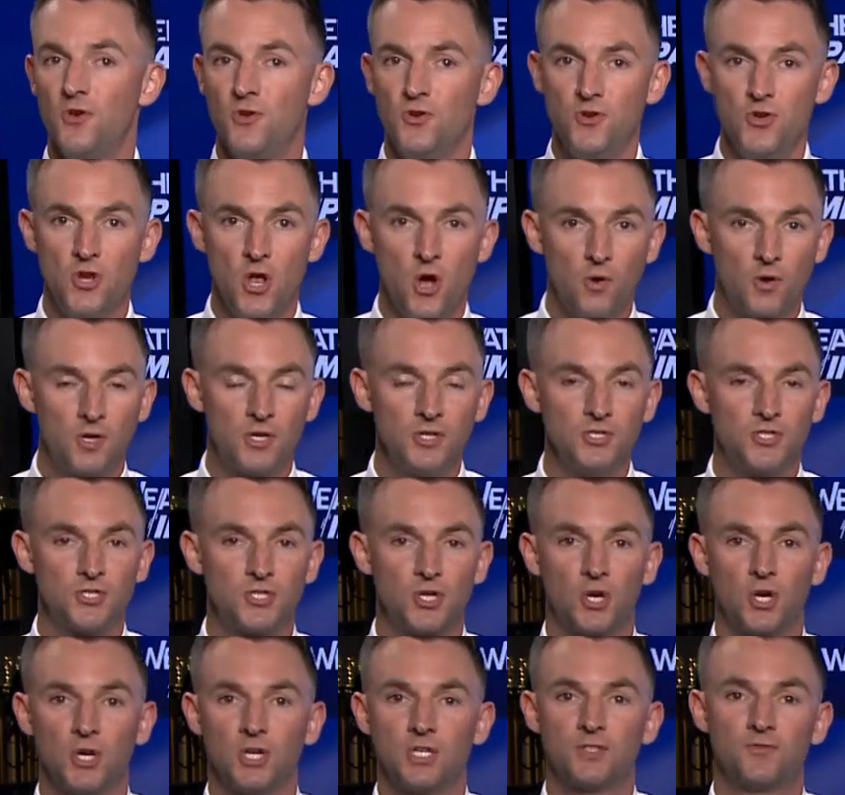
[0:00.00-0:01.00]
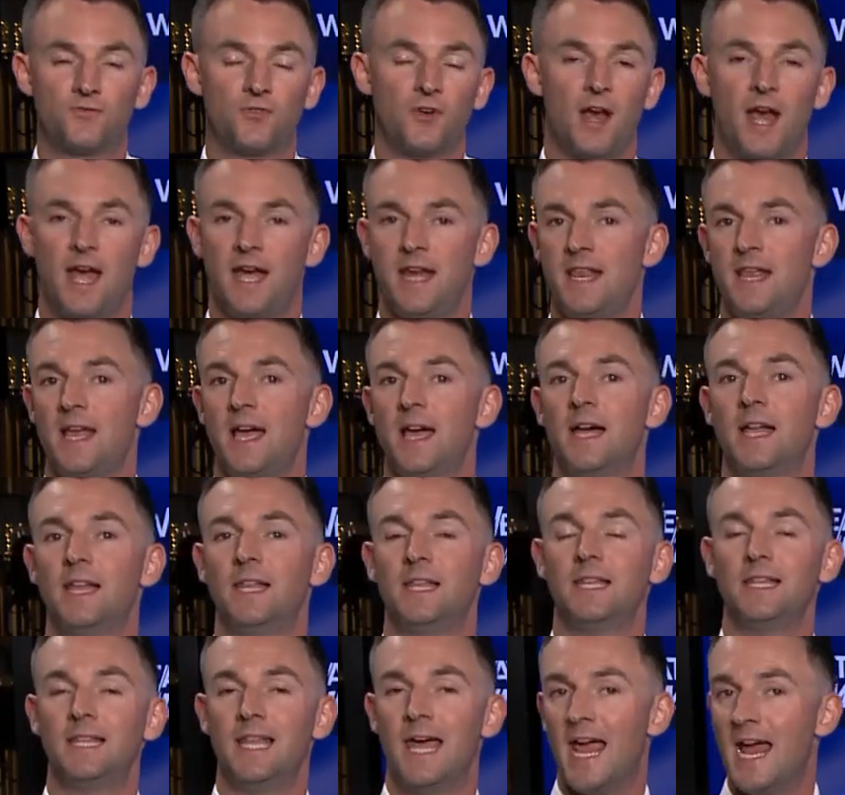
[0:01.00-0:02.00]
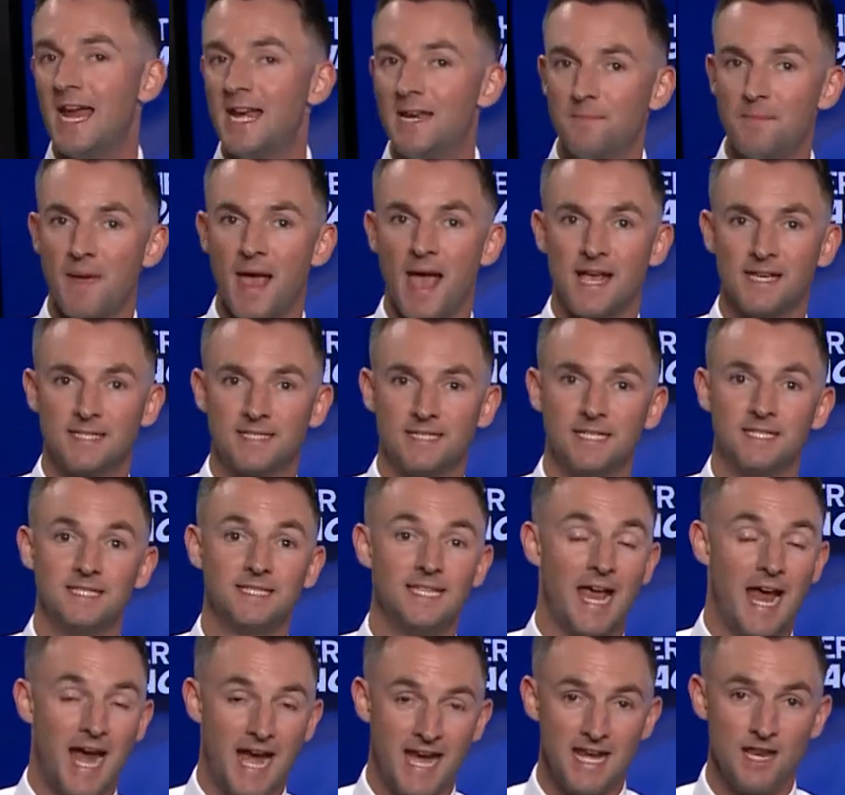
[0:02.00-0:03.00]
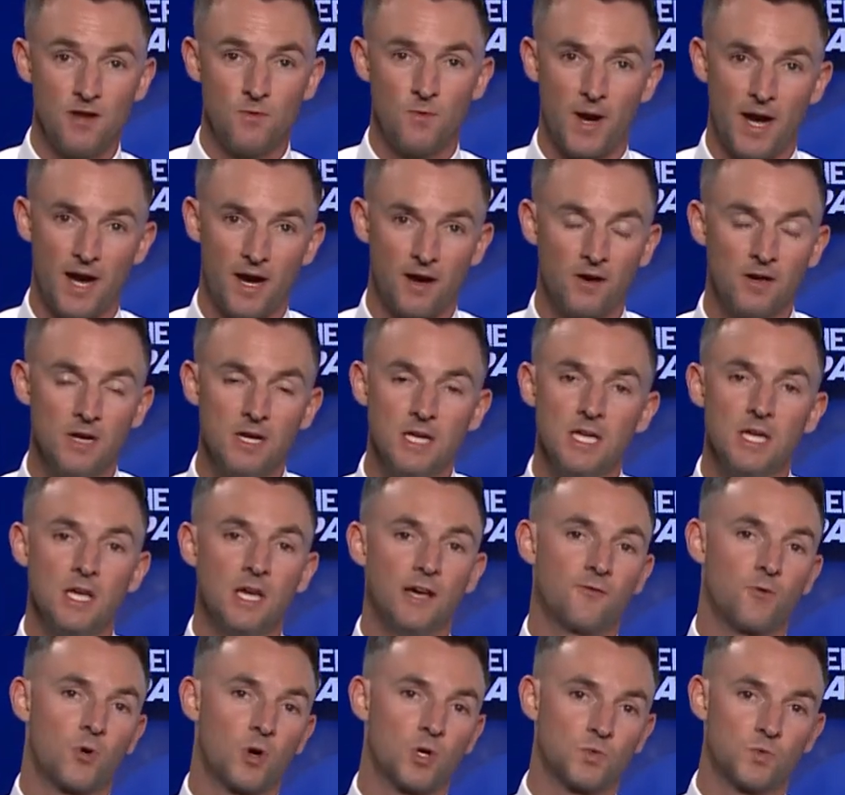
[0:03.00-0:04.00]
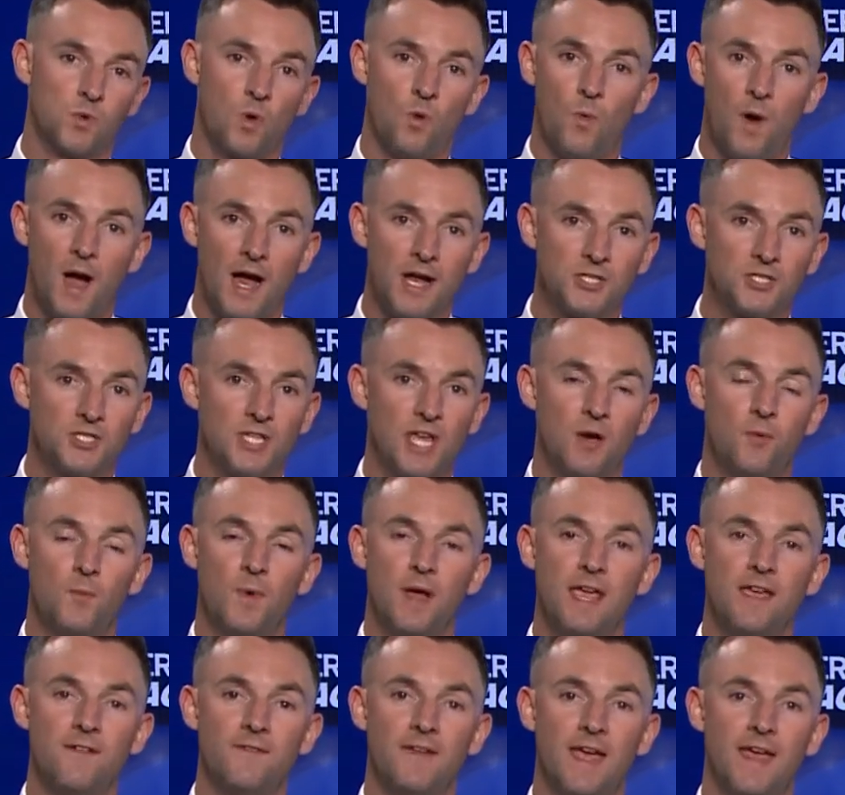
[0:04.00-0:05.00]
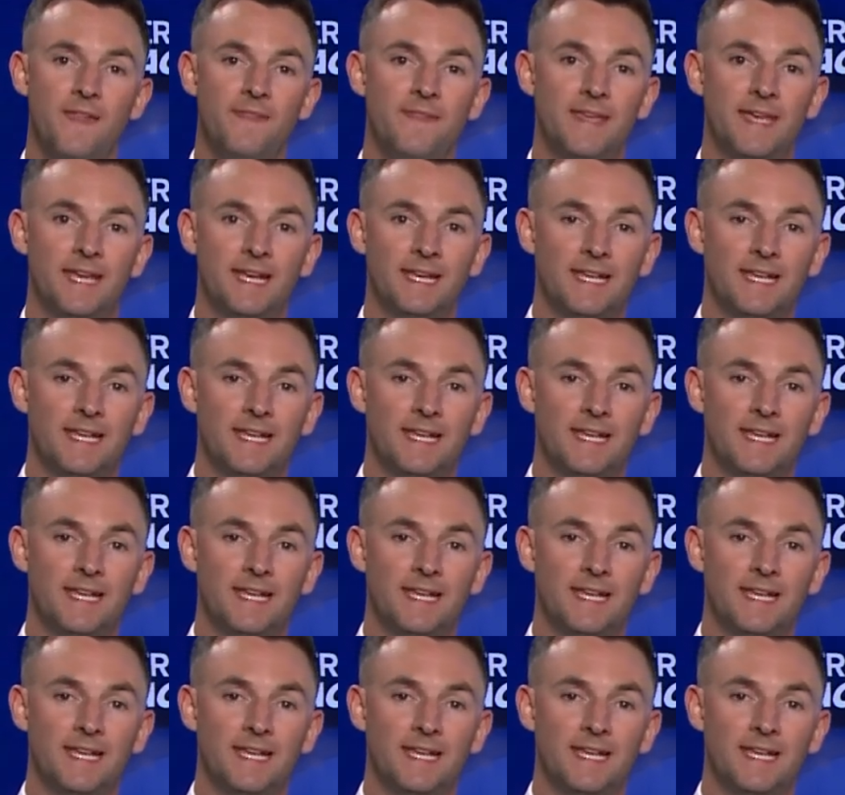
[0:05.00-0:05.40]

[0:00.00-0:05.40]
no concerns for any land masses anywhere. Of course, we'll watch that wave in the